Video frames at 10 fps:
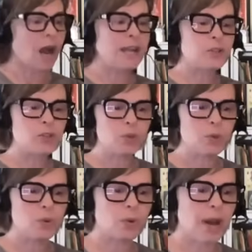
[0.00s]
I
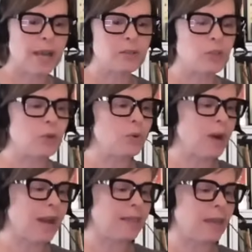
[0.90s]
do. I
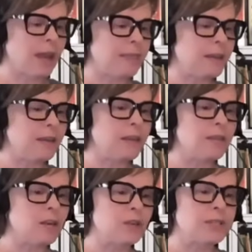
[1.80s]
do. I, I think
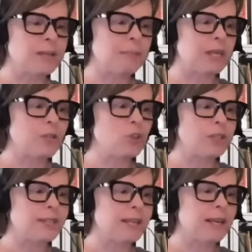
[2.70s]
that there's some
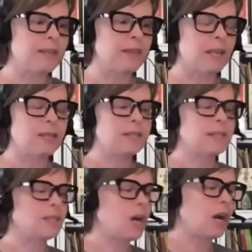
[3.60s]
interesting things
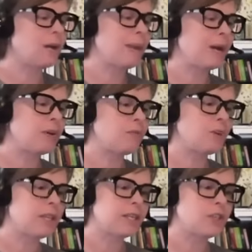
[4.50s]
to talk about in
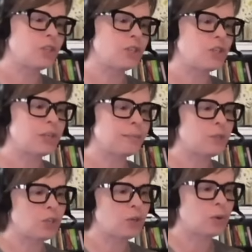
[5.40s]
relationship
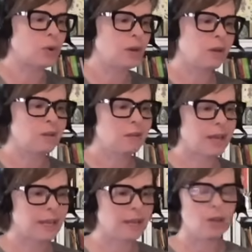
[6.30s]
to
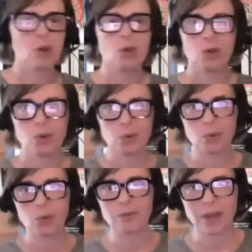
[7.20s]
like
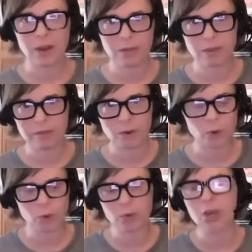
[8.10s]
who found the
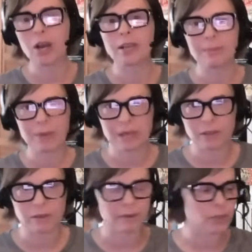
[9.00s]
who
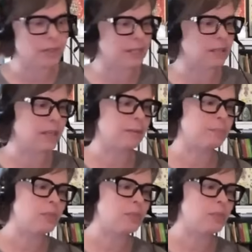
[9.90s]
documented the first eclipse.